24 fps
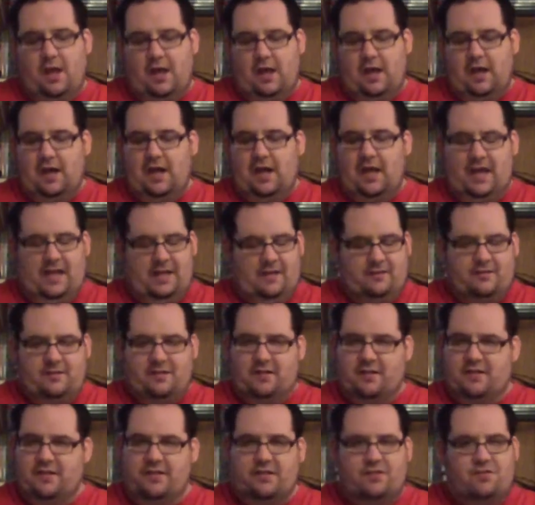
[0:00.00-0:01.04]
and
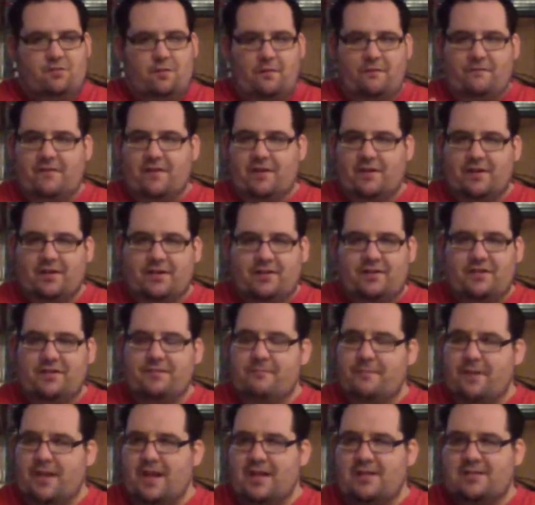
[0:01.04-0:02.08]
turned into a very good
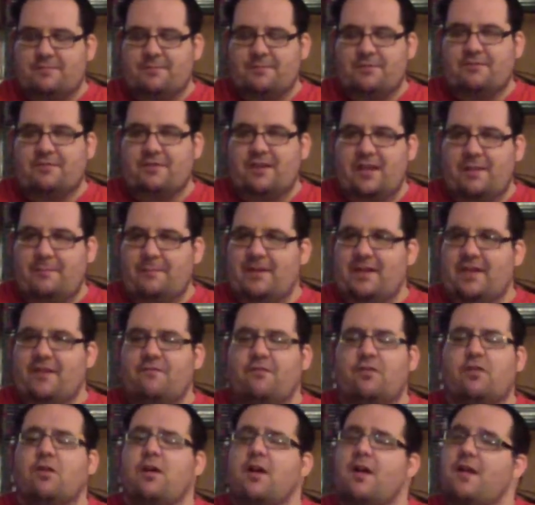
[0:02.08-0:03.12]
match between him and
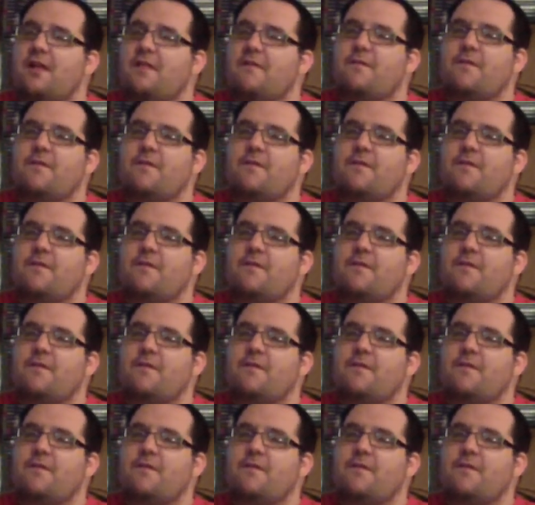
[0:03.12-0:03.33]
Evil.